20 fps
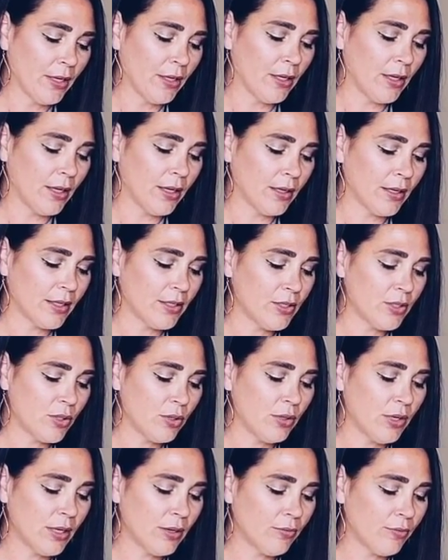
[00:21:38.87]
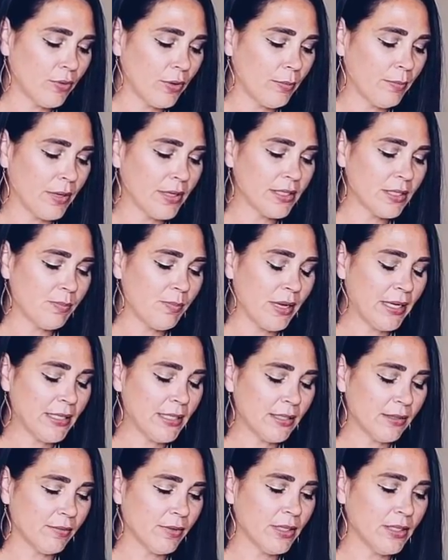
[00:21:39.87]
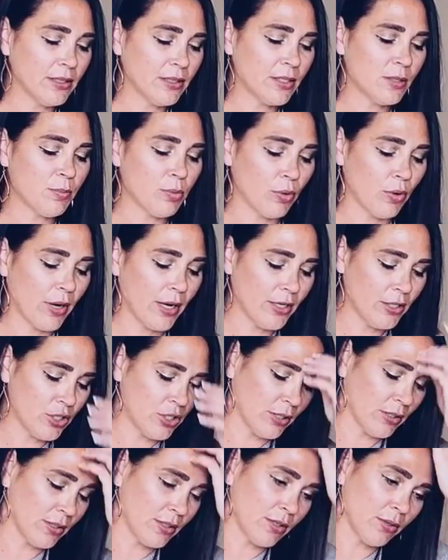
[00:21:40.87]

uh, exuding from a space of inspiration.